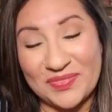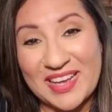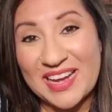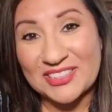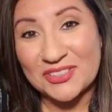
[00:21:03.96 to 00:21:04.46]

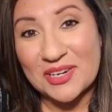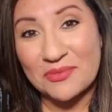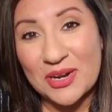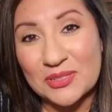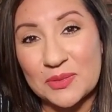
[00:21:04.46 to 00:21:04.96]
Country
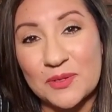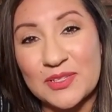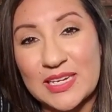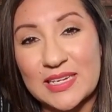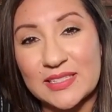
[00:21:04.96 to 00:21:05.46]
Rose
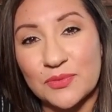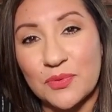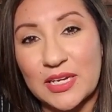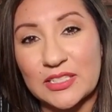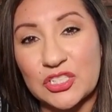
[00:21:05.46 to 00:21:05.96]
Boutiques,
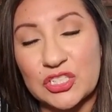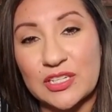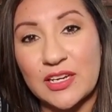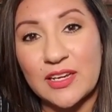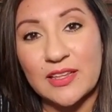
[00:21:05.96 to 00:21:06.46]
which,
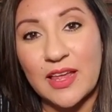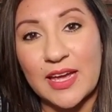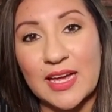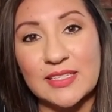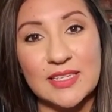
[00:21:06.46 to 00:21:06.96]
like
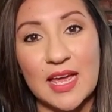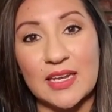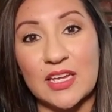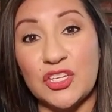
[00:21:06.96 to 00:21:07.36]
I said,